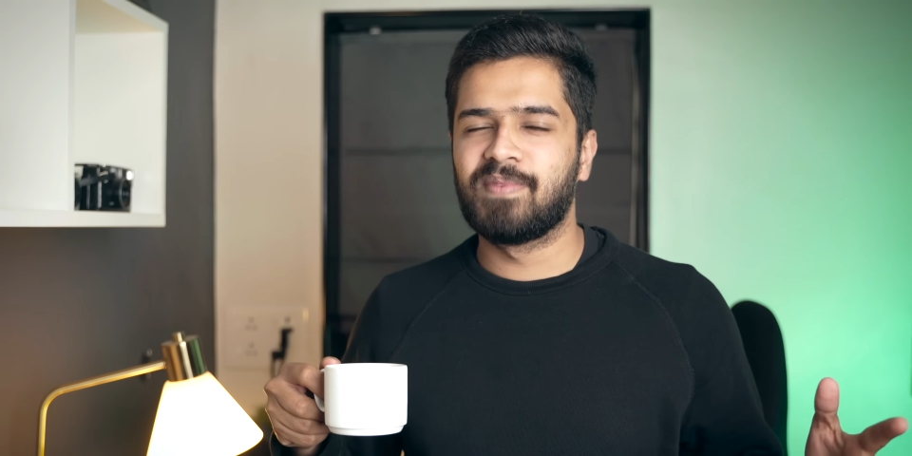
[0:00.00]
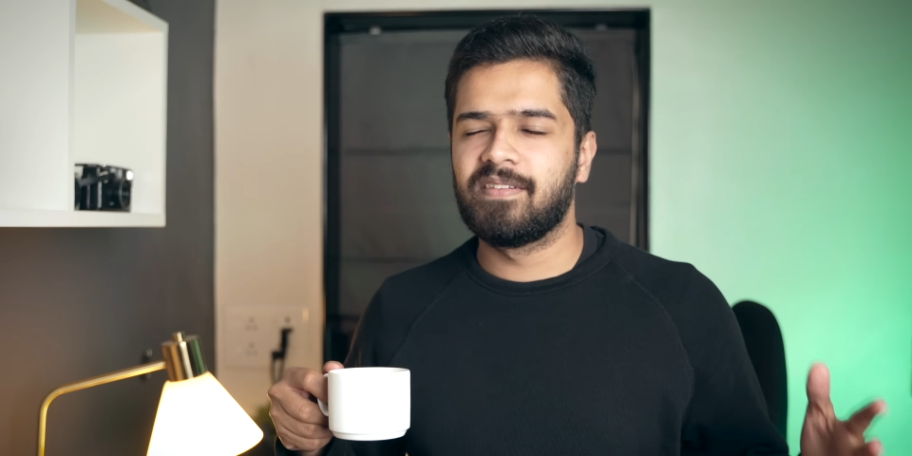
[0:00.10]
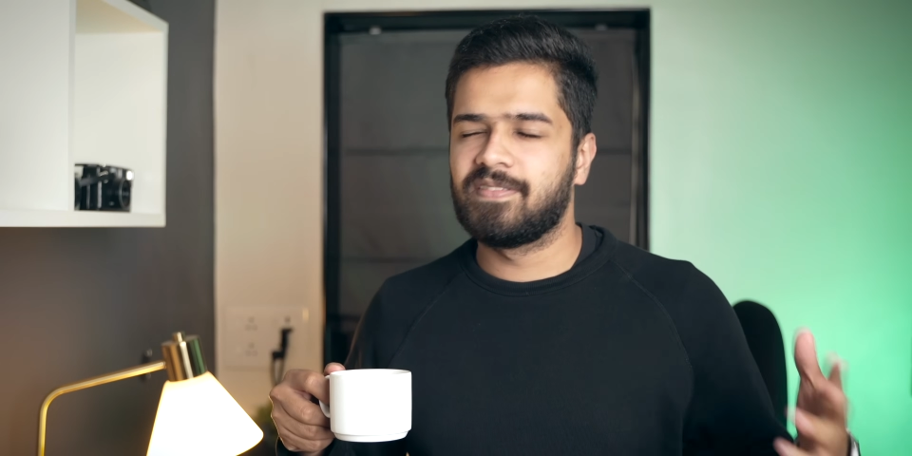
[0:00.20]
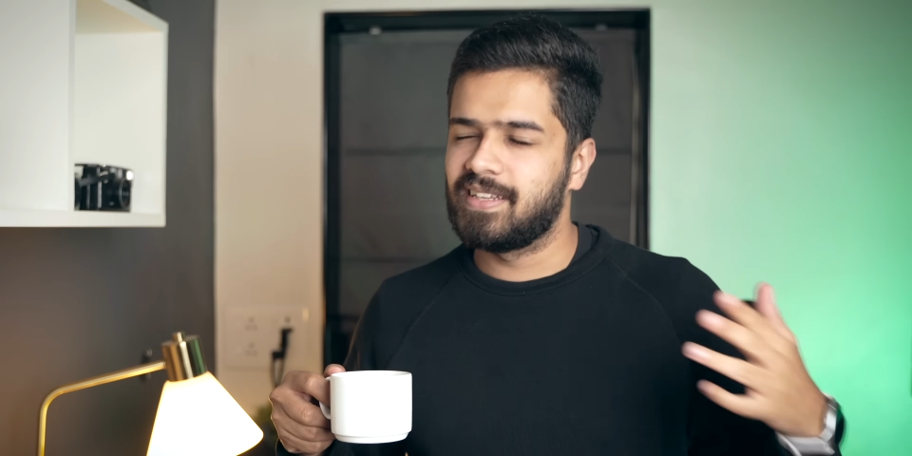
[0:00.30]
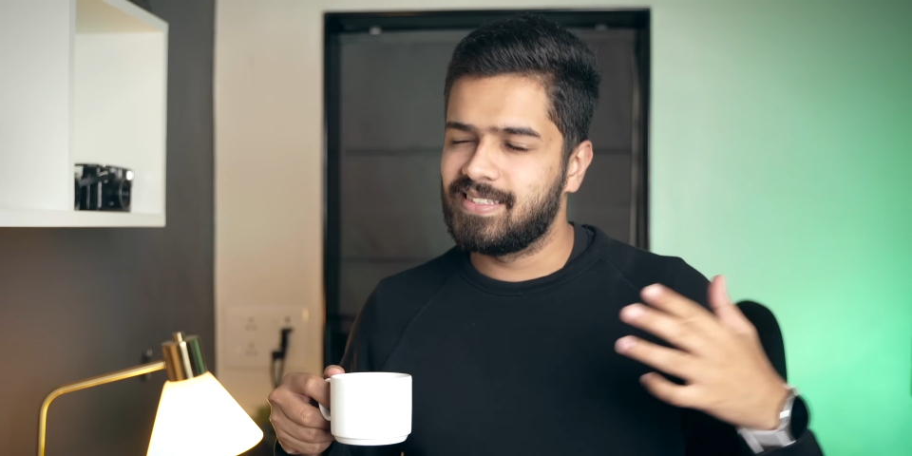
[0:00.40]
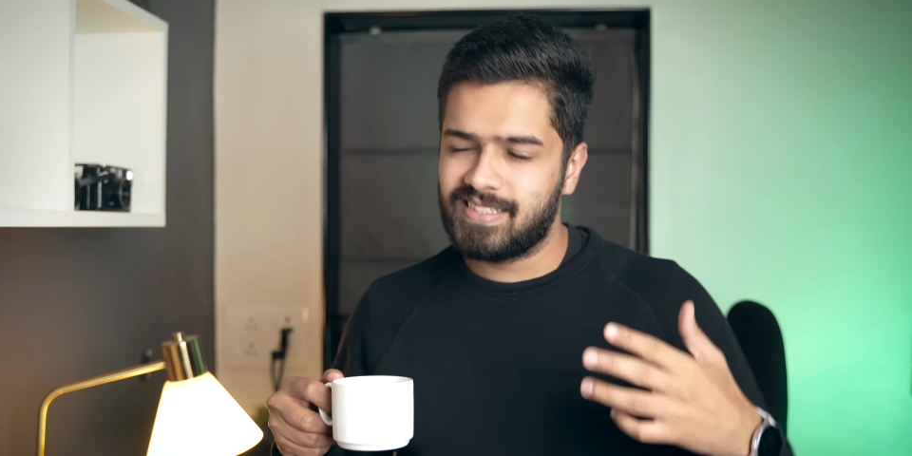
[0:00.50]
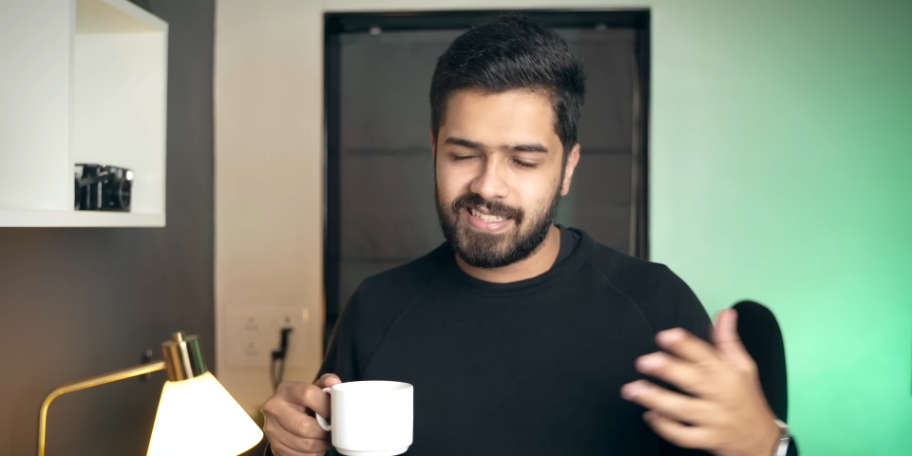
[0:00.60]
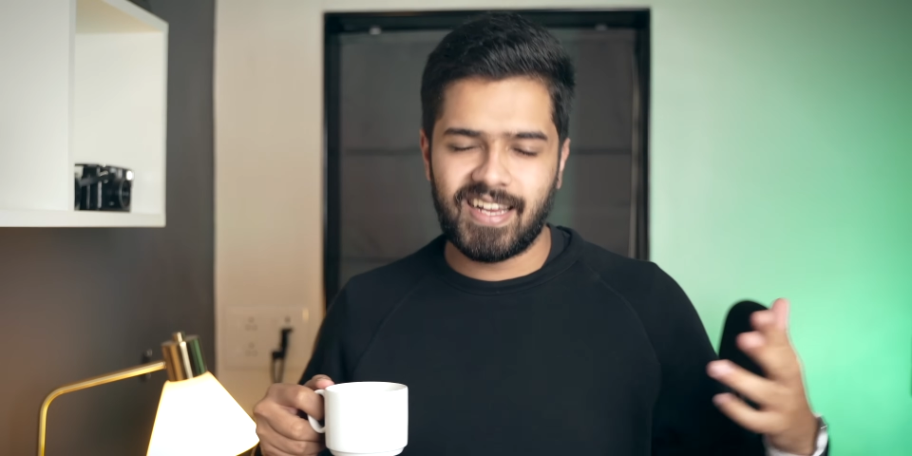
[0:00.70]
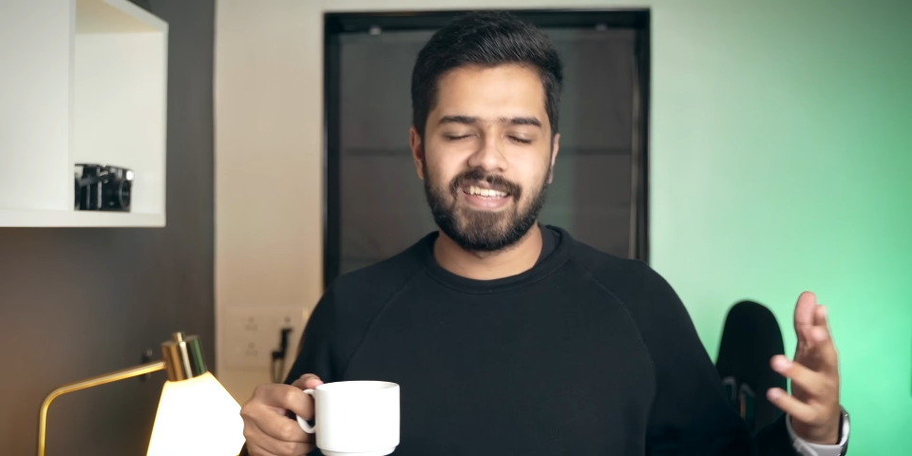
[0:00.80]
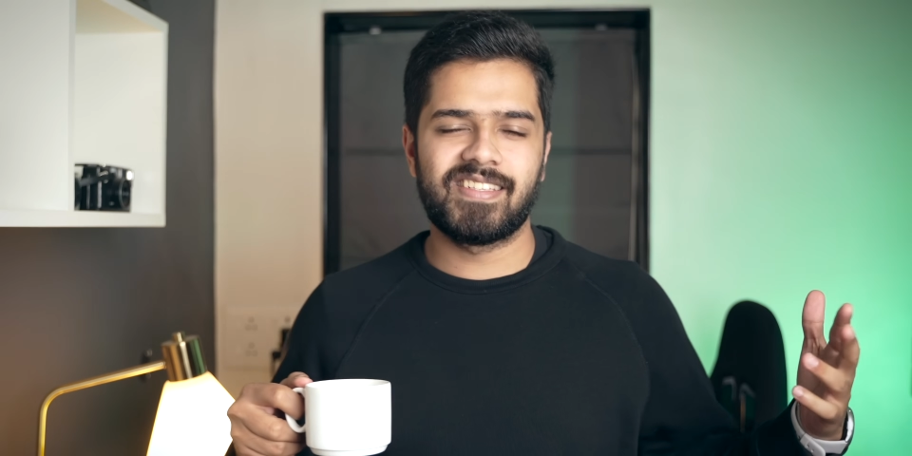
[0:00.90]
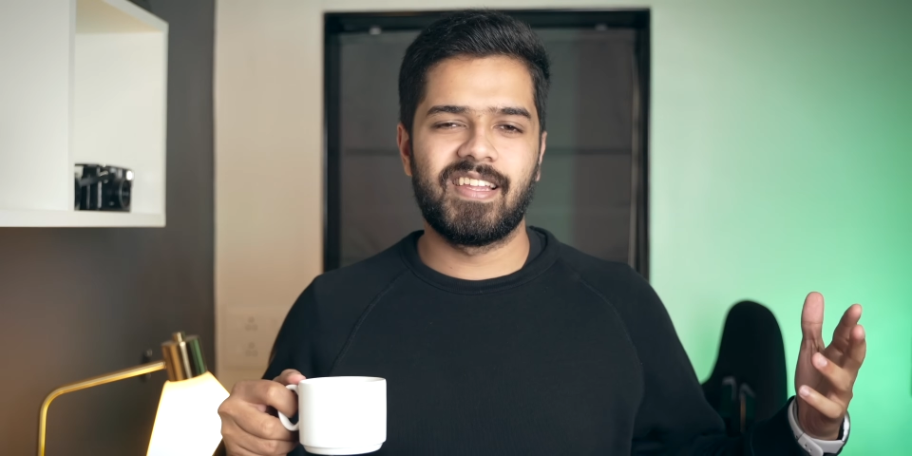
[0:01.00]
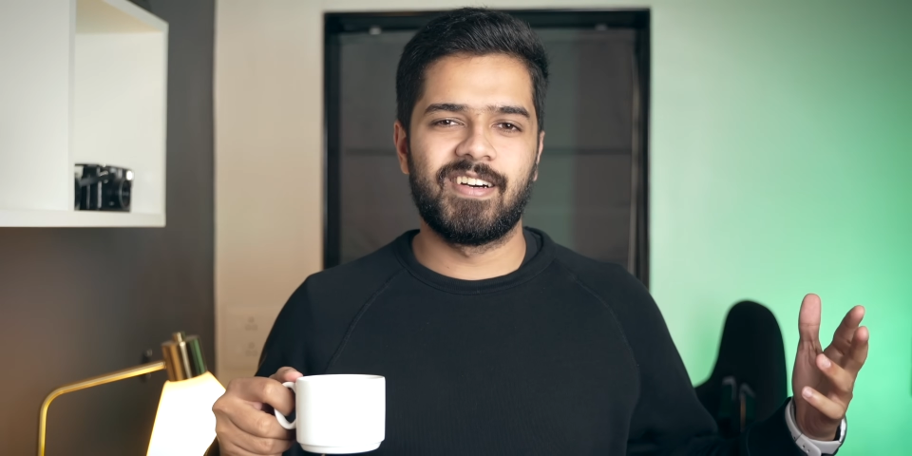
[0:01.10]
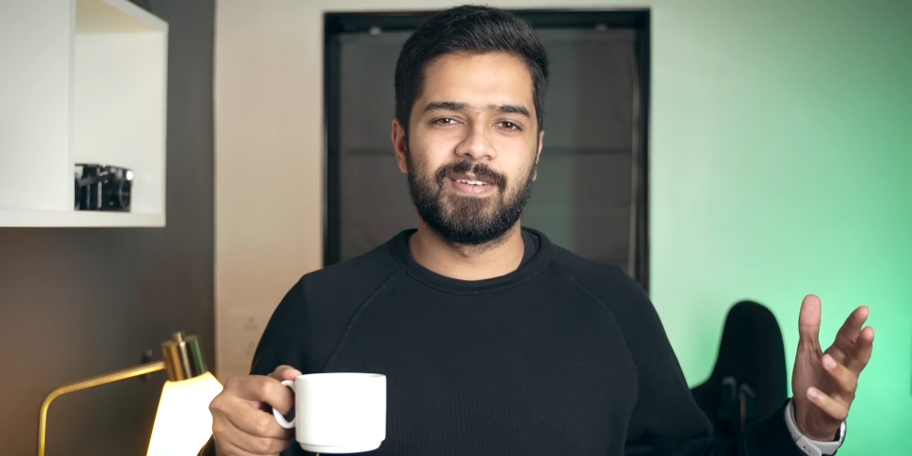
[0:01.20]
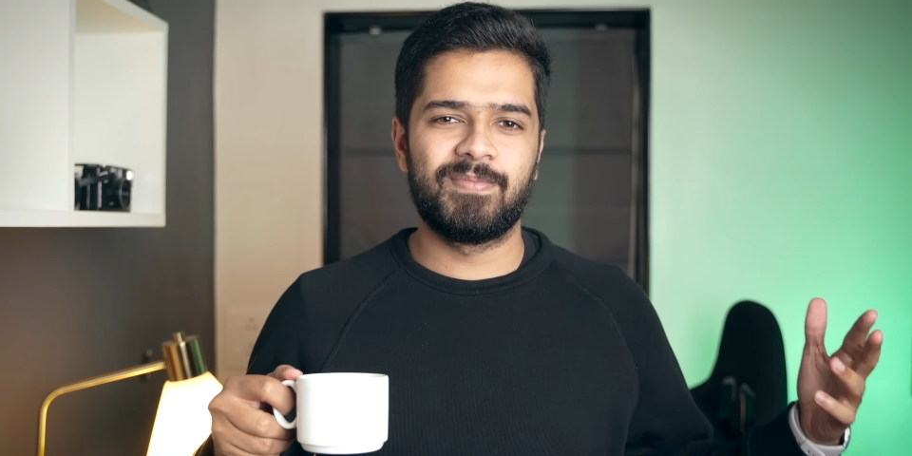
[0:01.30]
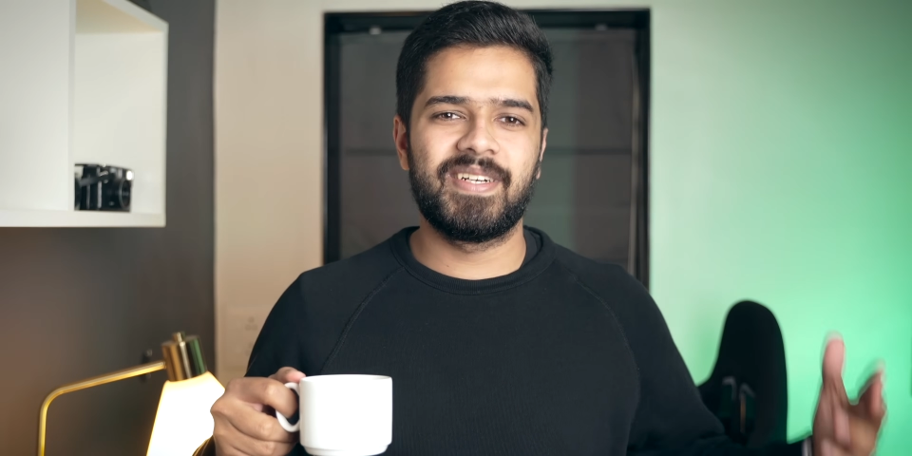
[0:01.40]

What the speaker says: my friends. Chai is love.